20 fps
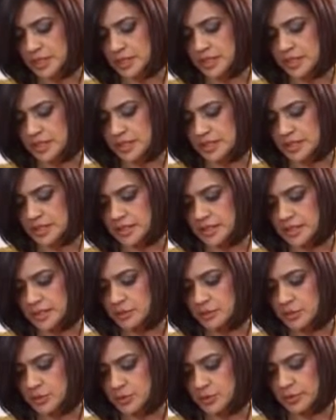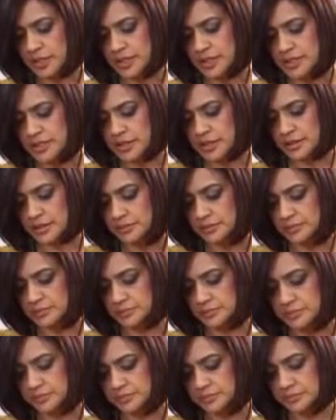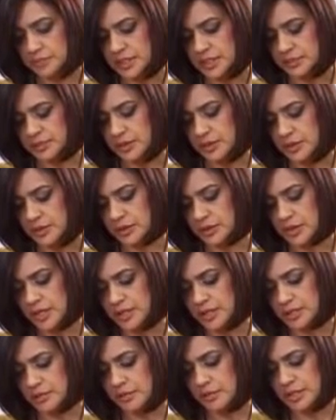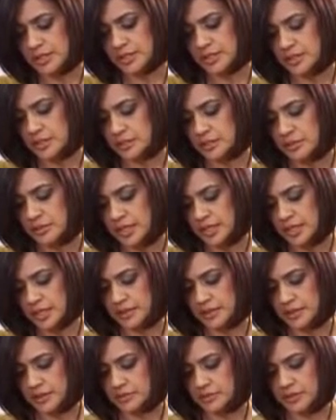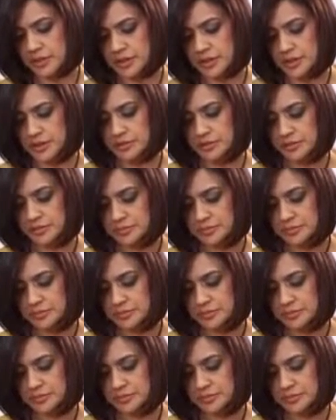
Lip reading: It needs a little more mixing, but I'm going to go ahead and mix it on my hand over here.